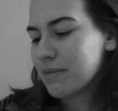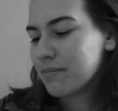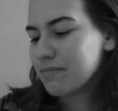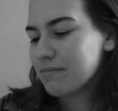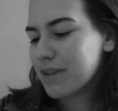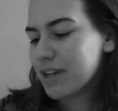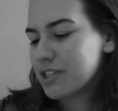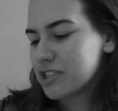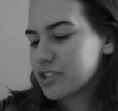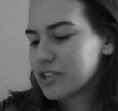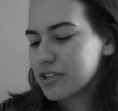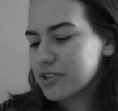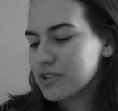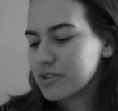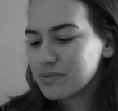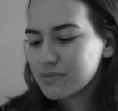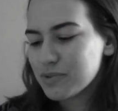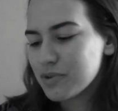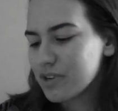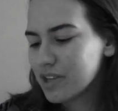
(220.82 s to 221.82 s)

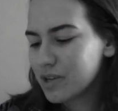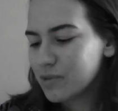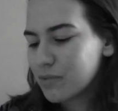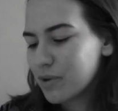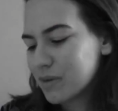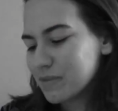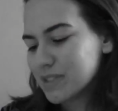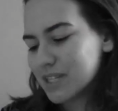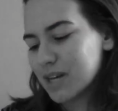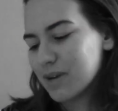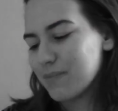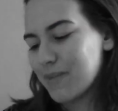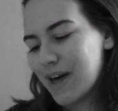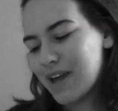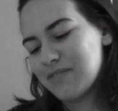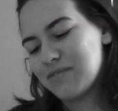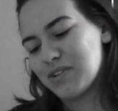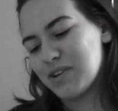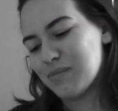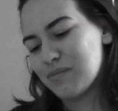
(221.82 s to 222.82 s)
Messrs. Moody, Wormtail,
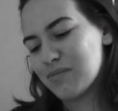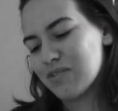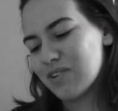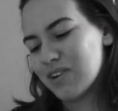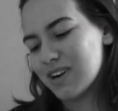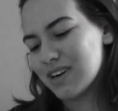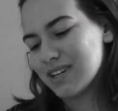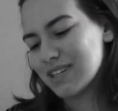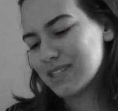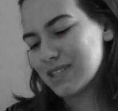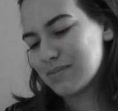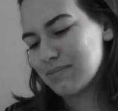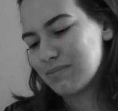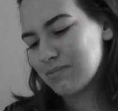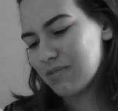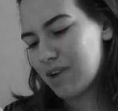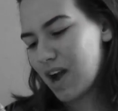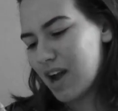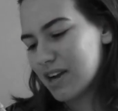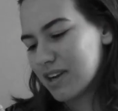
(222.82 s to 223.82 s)
Padfoot, and Prongs,
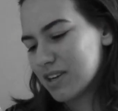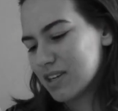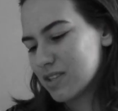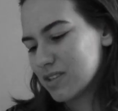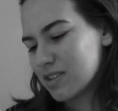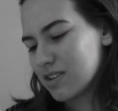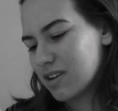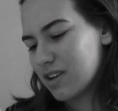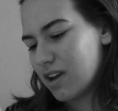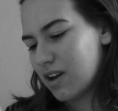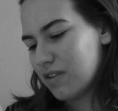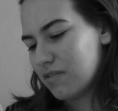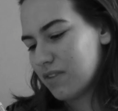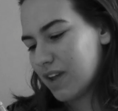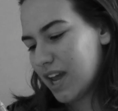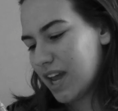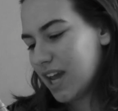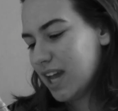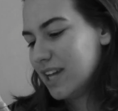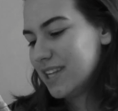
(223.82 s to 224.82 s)
priors of
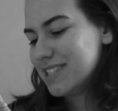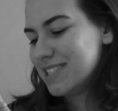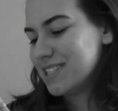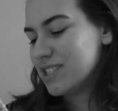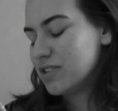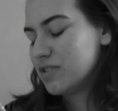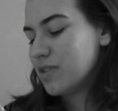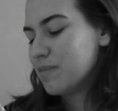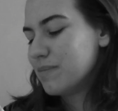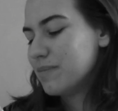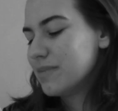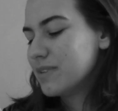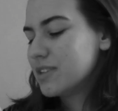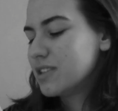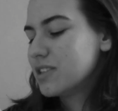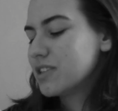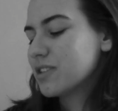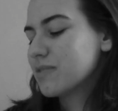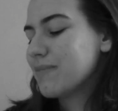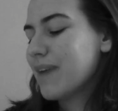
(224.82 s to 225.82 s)
aids to the
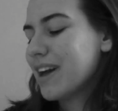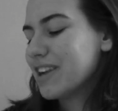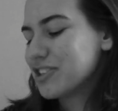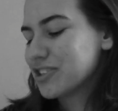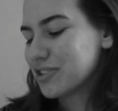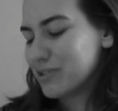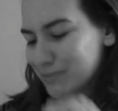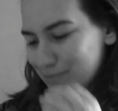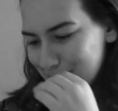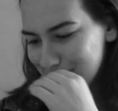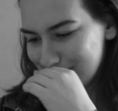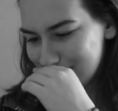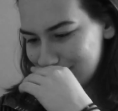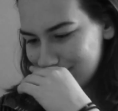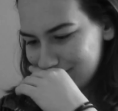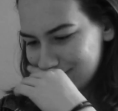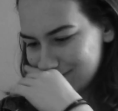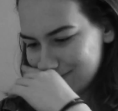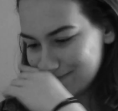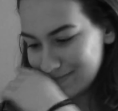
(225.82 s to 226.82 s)
magical
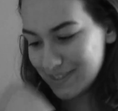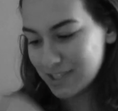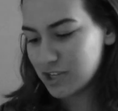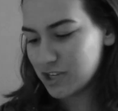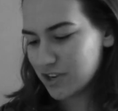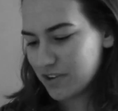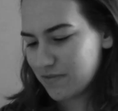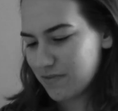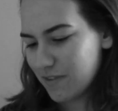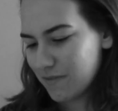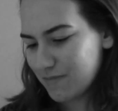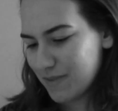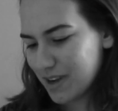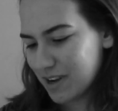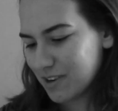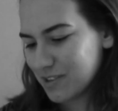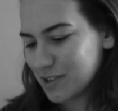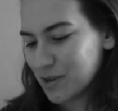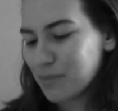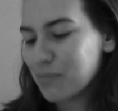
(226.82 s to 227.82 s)
mischief
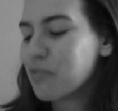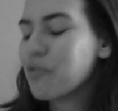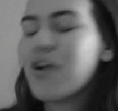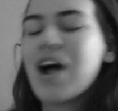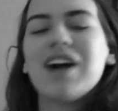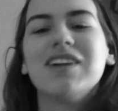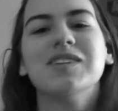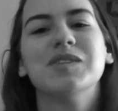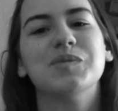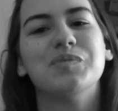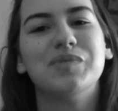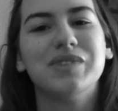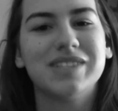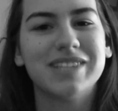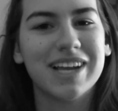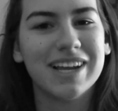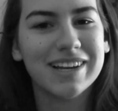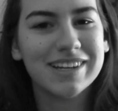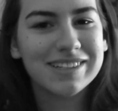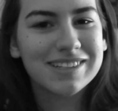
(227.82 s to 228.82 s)
makers, are proud to
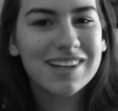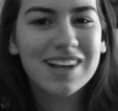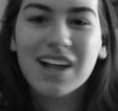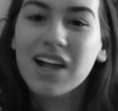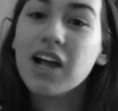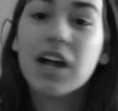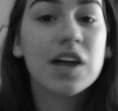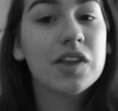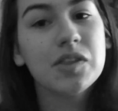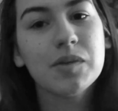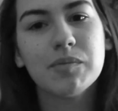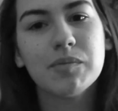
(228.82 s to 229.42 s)
present the